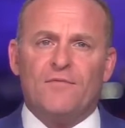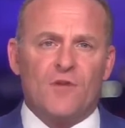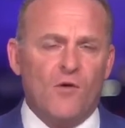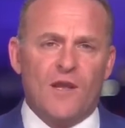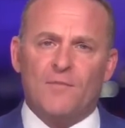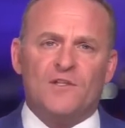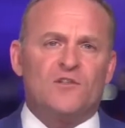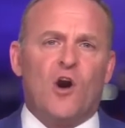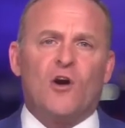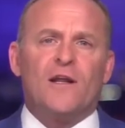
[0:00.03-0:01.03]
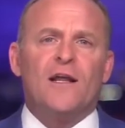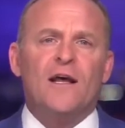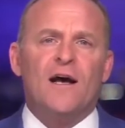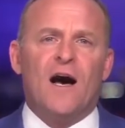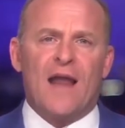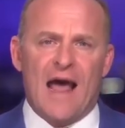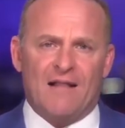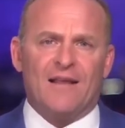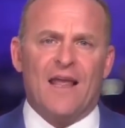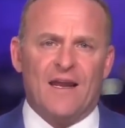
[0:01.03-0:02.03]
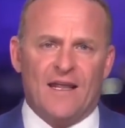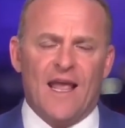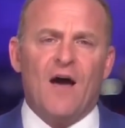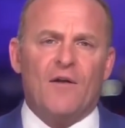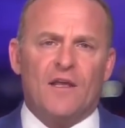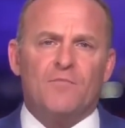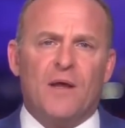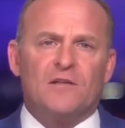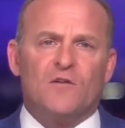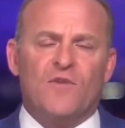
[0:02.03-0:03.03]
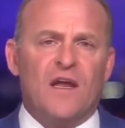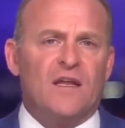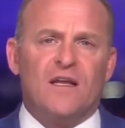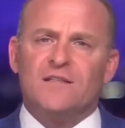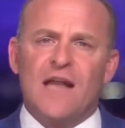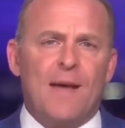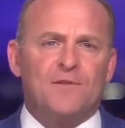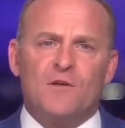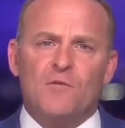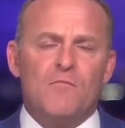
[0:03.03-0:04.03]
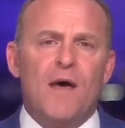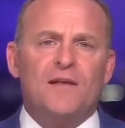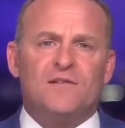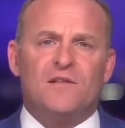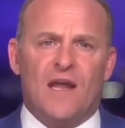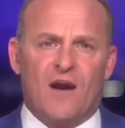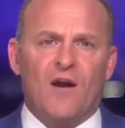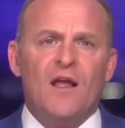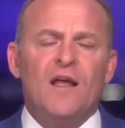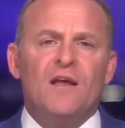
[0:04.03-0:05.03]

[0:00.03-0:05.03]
Don't get me started on Allegheny County in Pennsylvania. It's an absolute mess there.